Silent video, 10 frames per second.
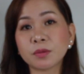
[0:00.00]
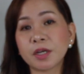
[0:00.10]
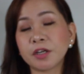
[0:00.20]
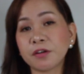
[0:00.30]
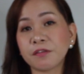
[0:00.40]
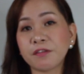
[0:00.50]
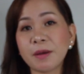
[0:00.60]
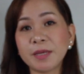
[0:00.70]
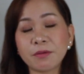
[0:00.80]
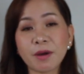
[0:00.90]
Where are your
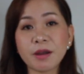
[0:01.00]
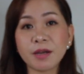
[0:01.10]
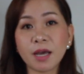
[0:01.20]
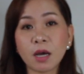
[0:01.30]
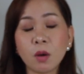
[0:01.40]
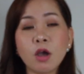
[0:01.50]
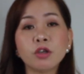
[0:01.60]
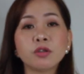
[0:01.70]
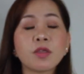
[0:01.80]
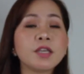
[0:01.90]
family right now?
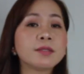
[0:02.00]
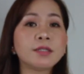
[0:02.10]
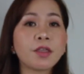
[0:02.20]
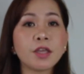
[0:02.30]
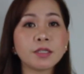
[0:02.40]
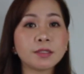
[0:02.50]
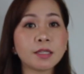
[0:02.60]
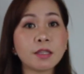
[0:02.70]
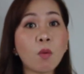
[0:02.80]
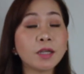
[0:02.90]
So these are the things
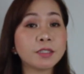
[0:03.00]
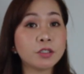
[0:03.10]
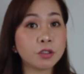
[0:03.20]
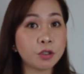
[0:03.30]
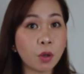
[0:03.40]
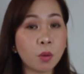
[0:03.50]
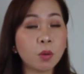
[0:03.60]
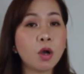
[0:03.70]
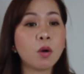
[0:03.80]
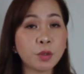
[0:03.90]
that they wanted to
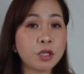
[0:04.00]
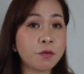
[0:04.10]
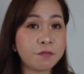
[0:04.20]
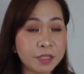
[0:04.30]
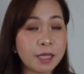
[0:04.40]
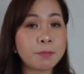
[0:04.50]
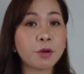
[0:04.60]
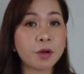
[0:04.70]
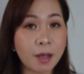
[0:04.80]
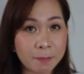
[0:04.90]
know when you fill
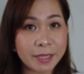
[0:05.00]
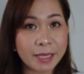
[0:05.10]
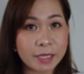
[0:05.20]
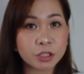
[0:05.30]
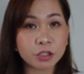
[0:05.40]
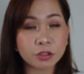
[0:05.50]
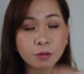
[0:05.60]
up your application.